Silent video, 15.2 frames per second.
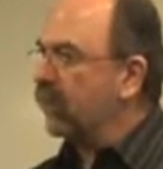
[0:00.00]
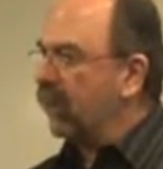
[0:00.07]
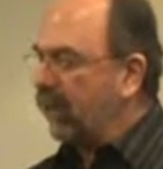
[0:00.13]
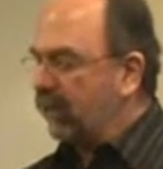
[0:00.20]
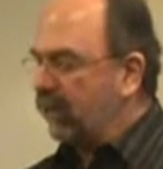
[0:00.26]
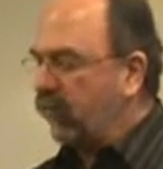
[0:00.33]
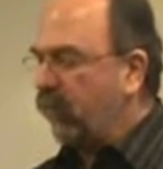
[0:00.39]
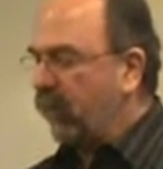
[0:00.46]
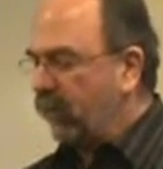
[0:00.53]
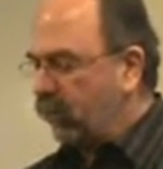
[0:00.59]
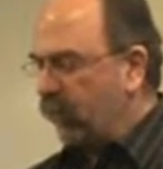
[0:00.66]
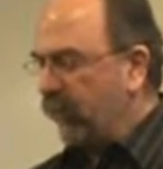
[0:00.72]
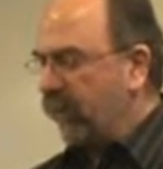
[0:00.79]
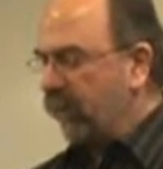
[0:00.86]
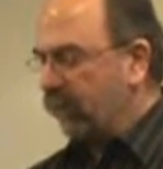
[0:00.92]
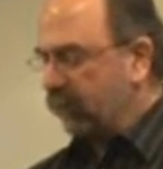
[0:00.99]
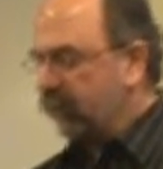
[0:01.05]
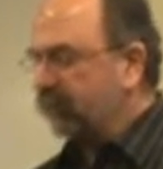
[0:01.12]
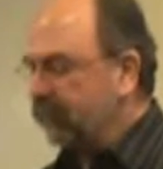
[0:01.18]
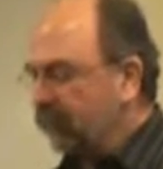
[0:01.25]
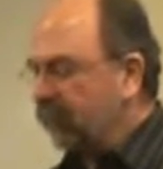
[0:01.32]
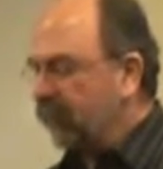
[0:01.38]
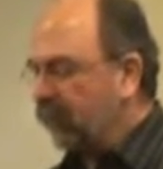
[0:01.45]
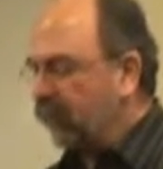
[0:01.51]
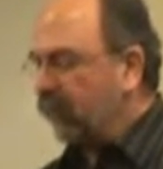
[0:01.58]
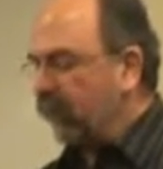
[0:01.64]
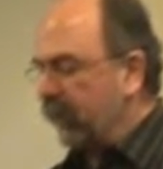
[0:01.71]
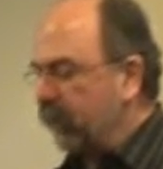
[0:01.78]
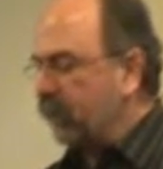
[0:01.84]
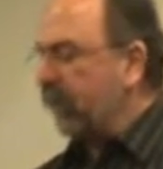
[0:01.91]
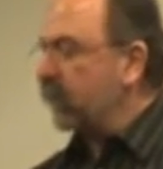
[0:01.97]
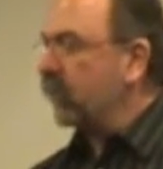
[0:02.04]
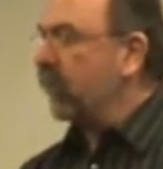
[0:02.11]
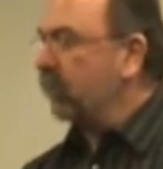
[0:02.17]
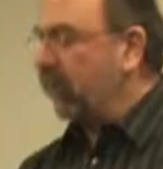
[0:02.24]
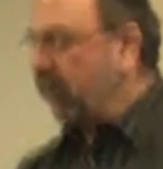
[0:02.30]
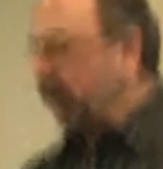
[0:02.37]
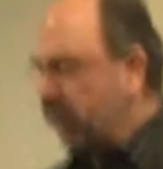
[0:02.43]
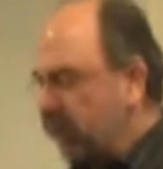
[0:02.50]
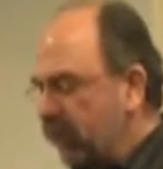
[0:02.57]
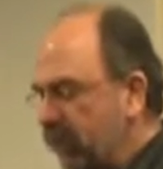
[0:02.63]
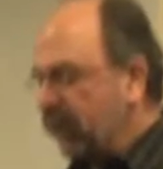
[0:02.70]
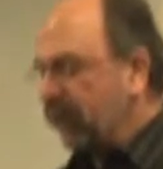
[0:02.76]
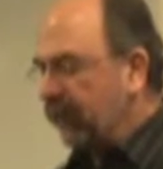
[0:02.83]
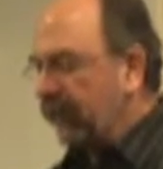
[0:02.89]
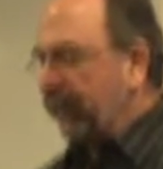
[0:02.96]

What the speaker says: lot of hardware orientation in Boston.